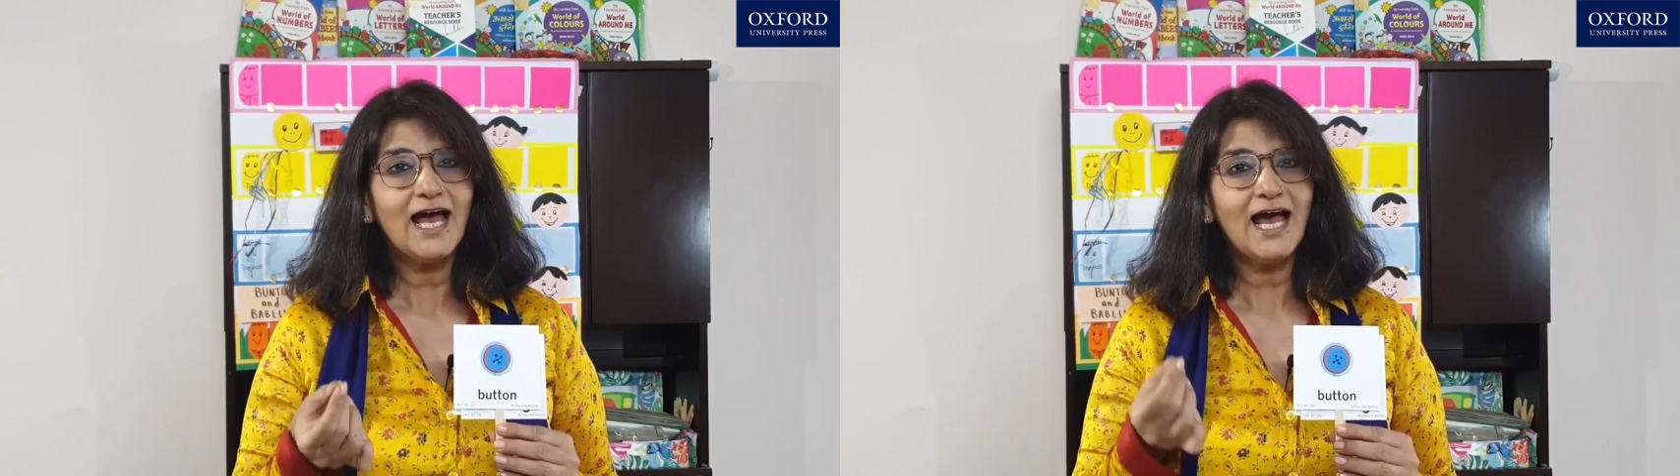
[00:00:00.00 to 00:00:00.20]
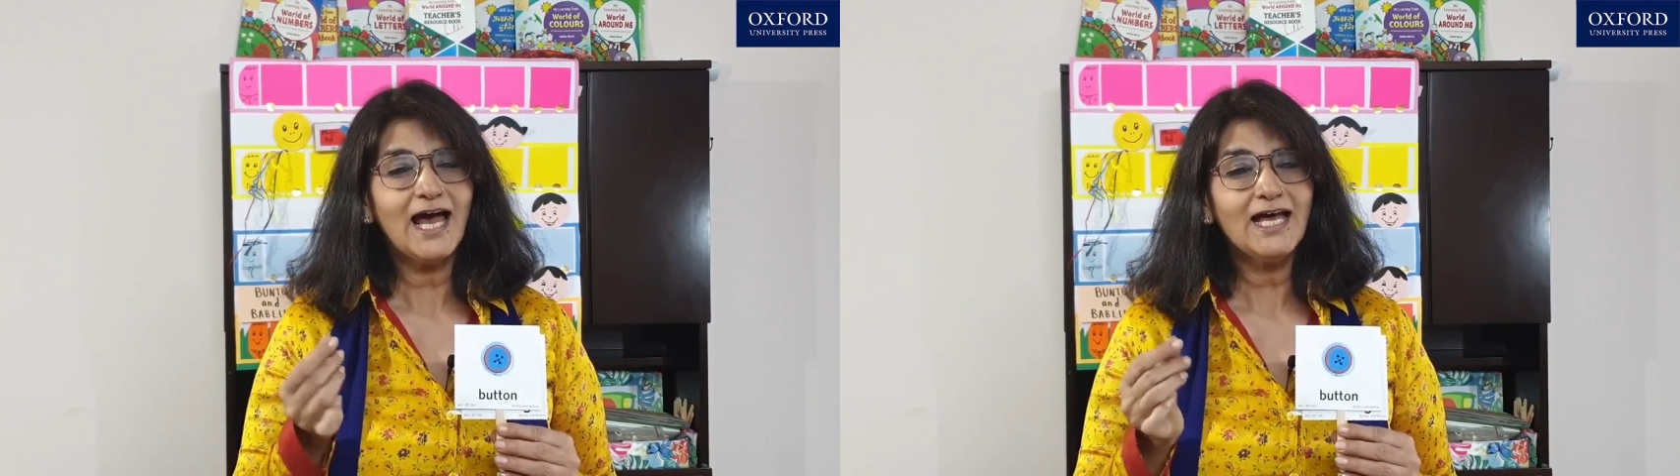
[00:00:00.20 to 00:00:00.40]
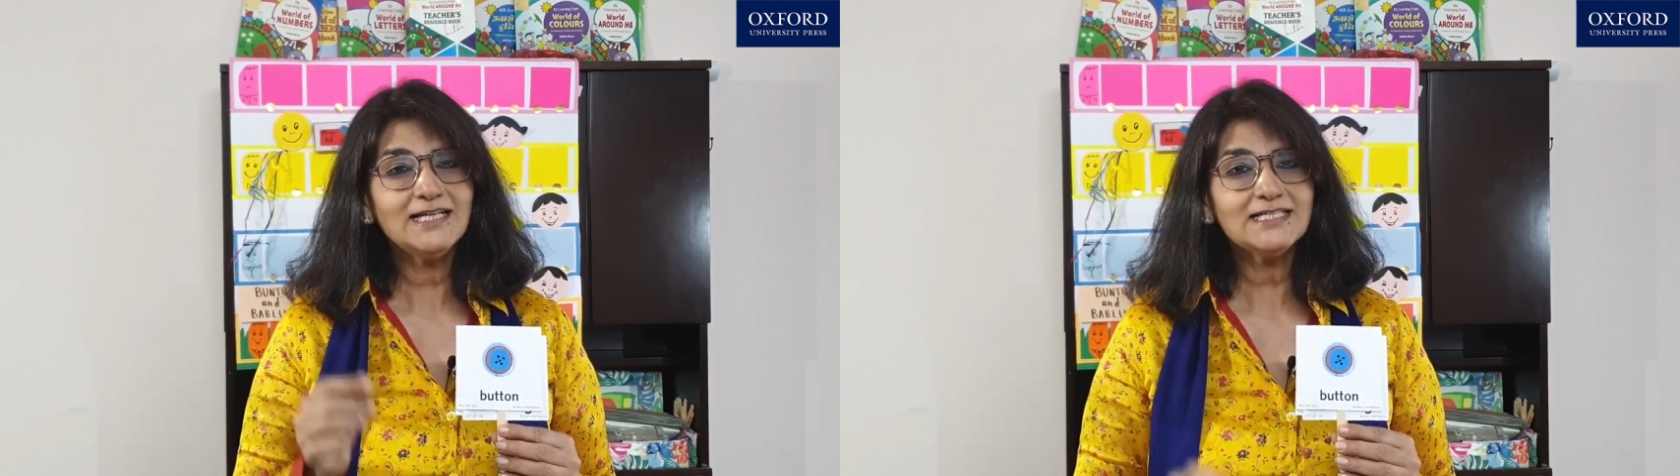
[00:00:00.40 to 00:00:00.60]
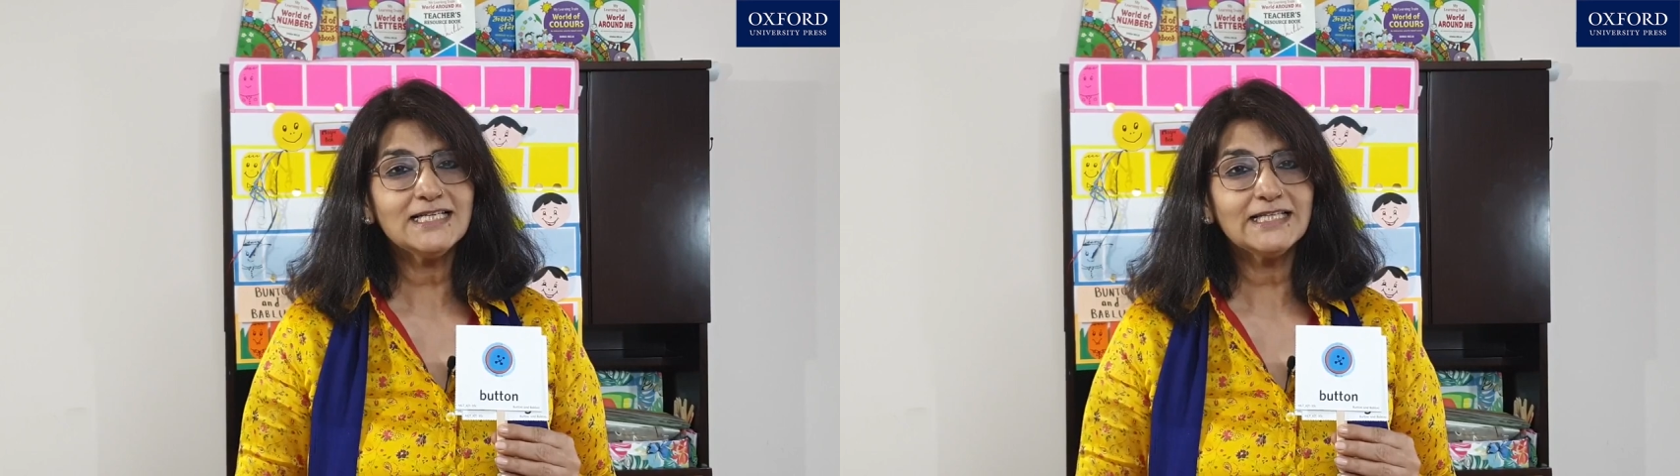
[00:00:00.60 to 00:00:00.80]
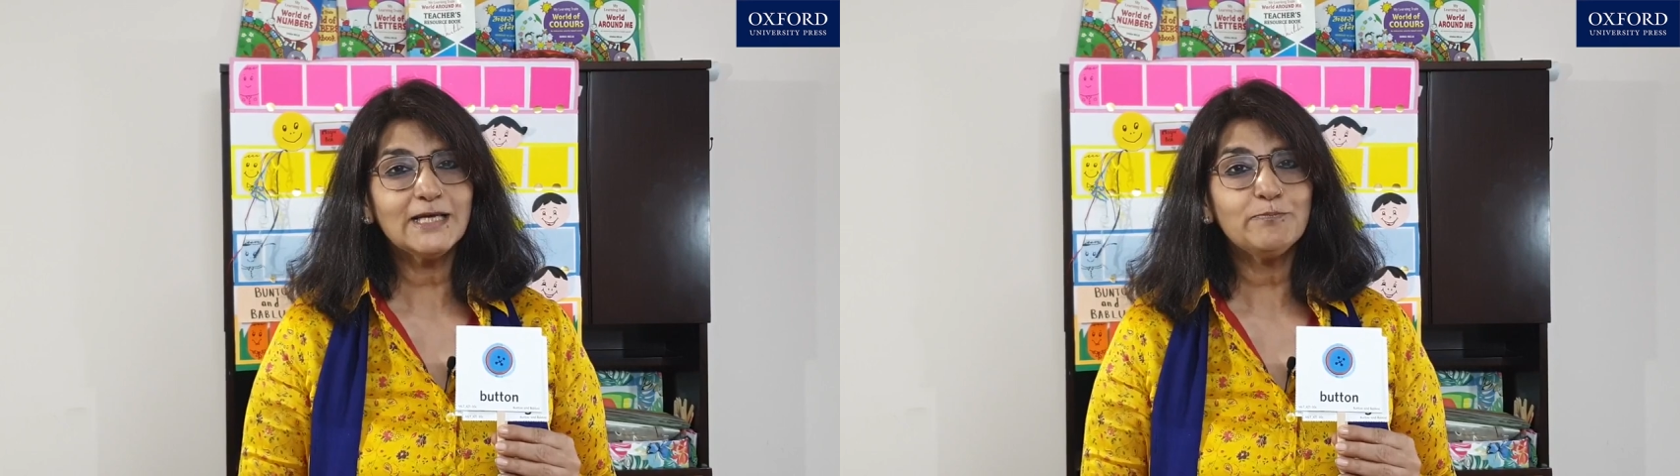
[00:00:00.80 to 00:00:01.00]
and
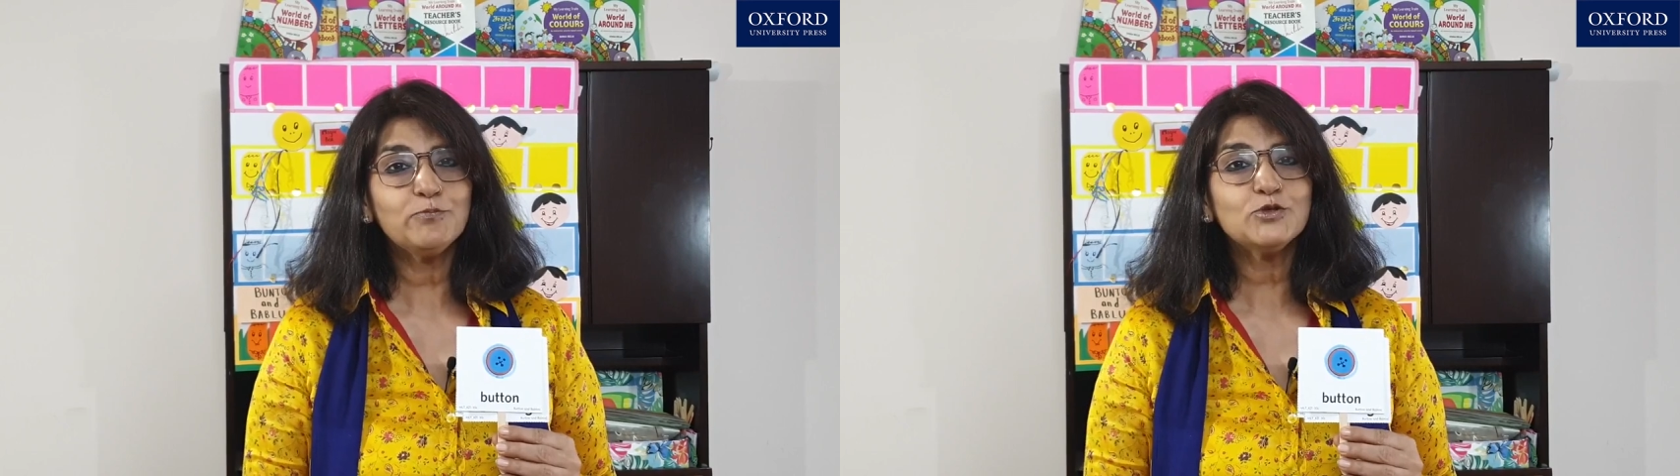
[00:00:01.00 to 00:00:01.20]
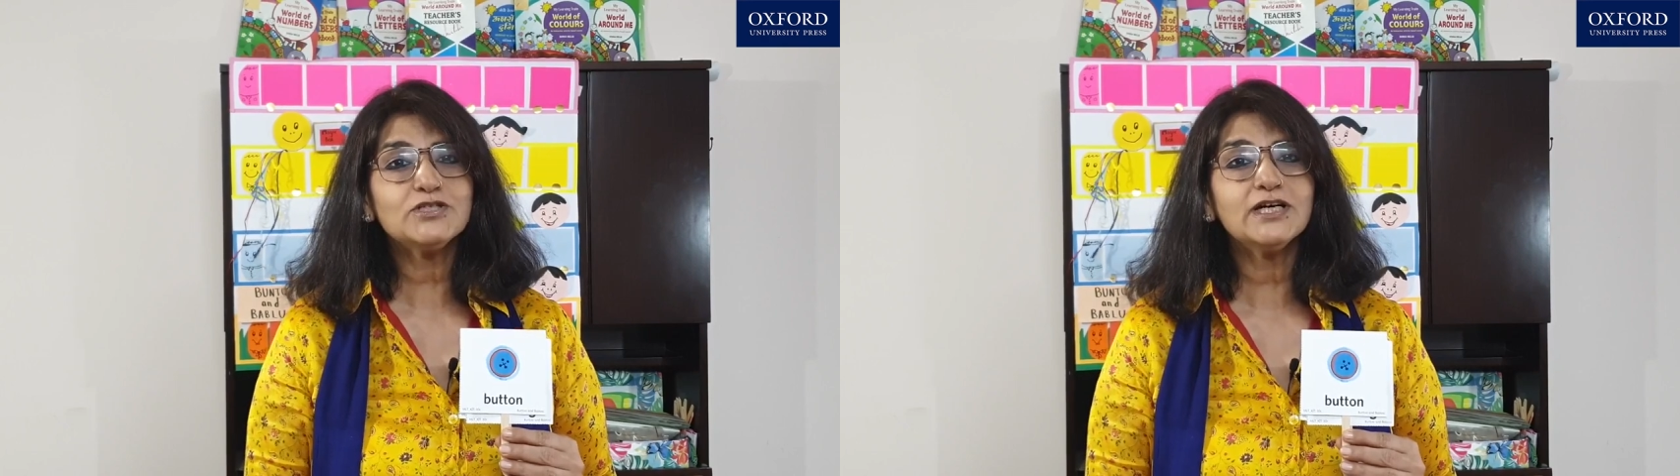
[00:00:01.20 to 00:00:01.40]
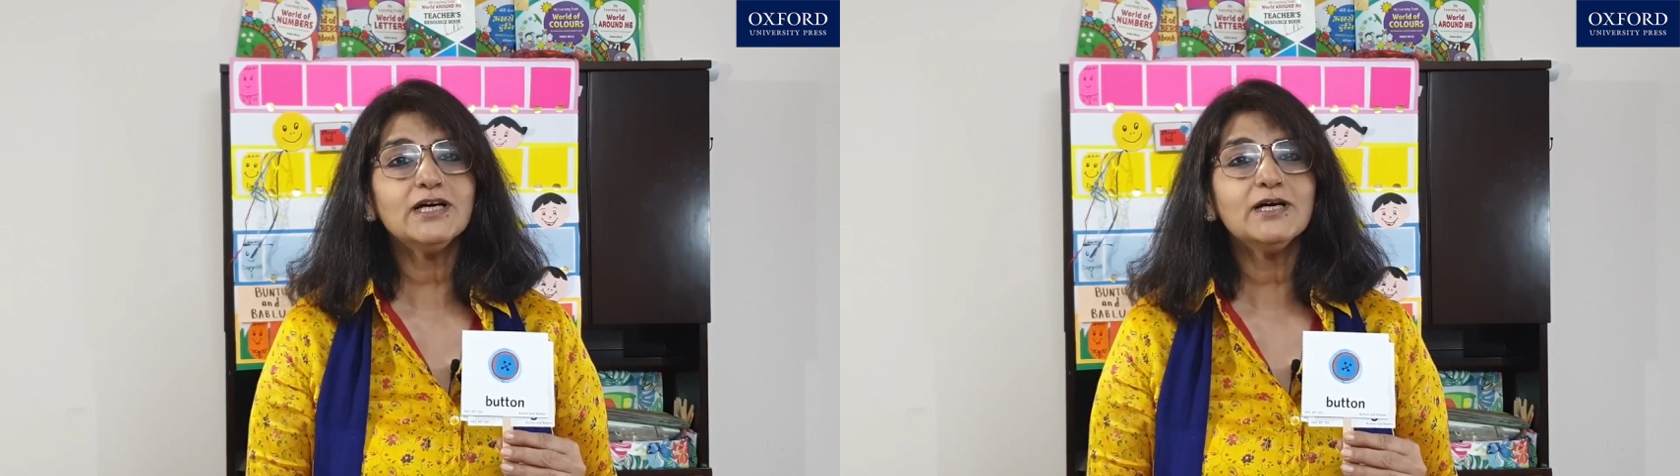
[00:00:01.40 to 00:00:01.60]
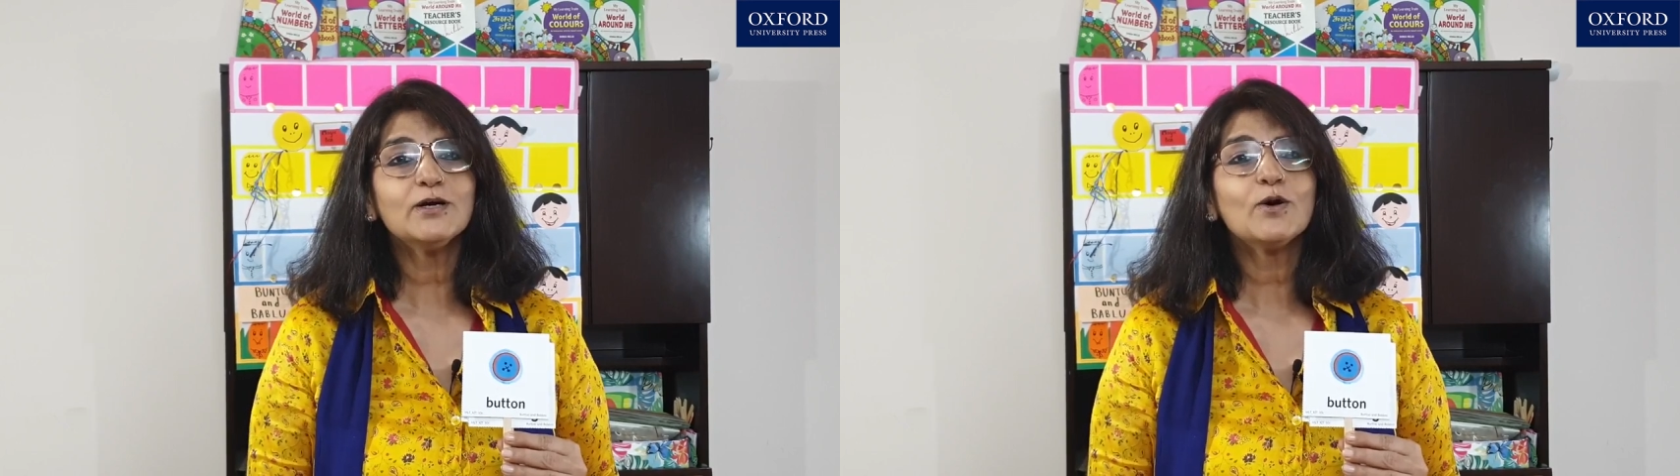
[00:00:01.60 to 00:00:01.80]
they put a